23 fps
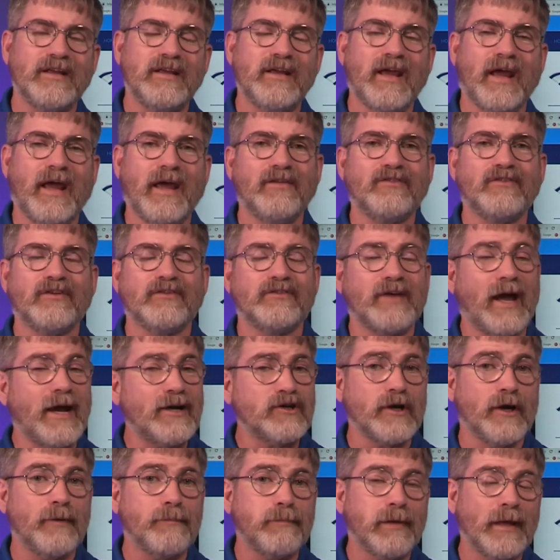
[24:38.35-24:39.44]
Kansas,
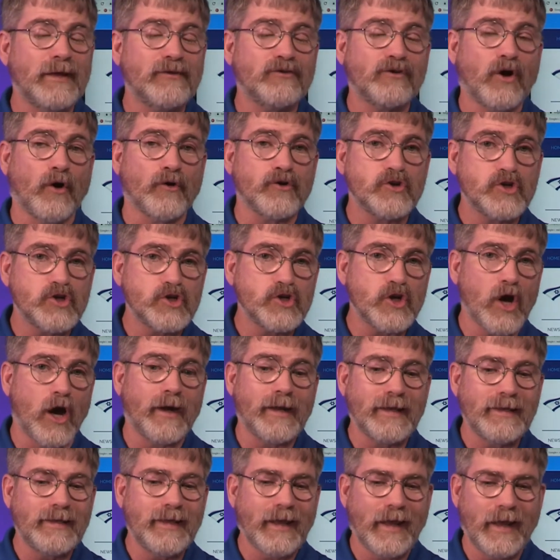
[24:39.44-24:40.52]
actually a place called
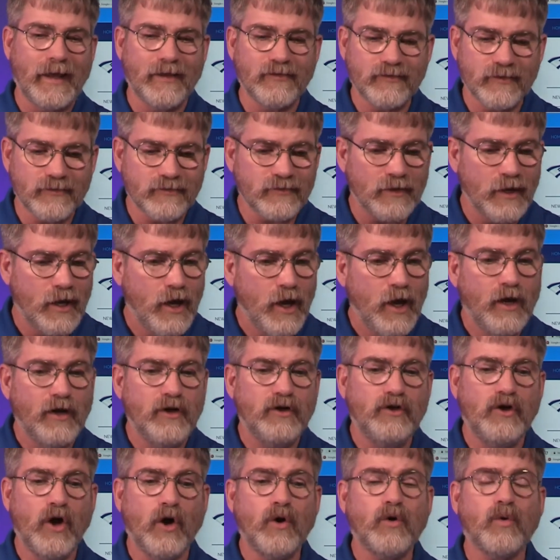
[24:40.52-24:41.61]
Shawnee, Kansas,
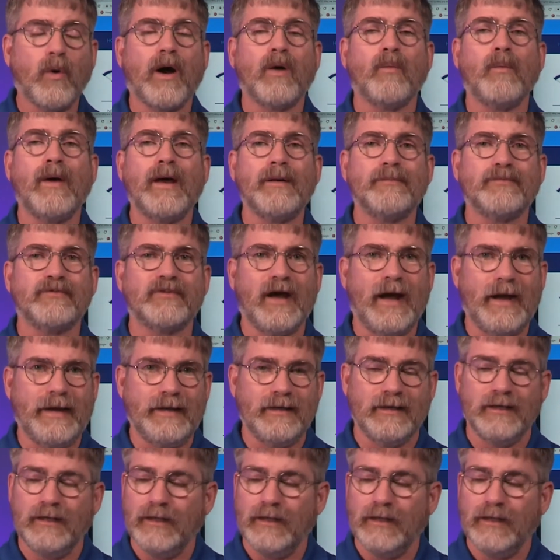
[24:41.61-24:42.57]
go to our website.